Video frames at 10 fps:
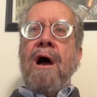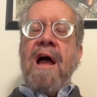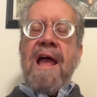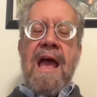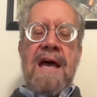
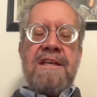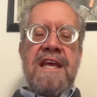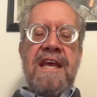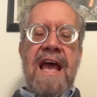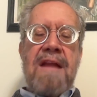And
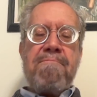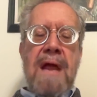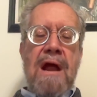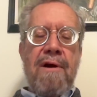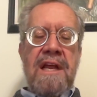he had
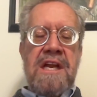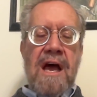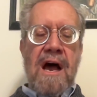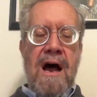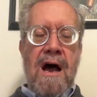married
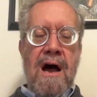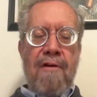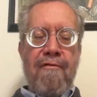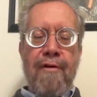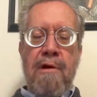a
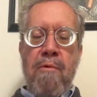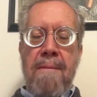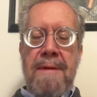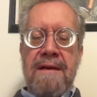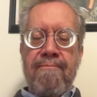free
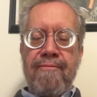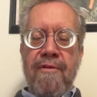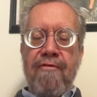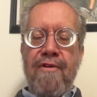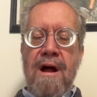woman
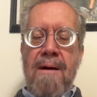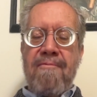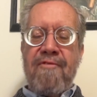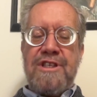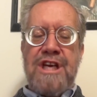
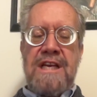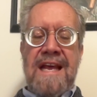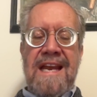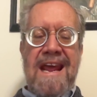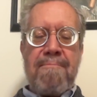from
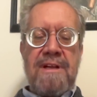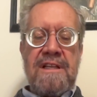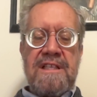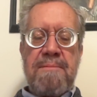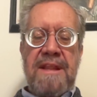Virginia named
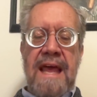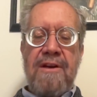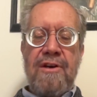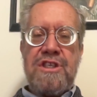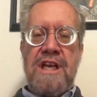Elizabeth
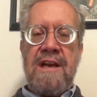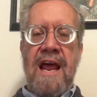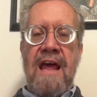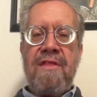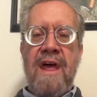Anderson,
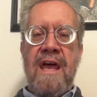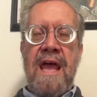and they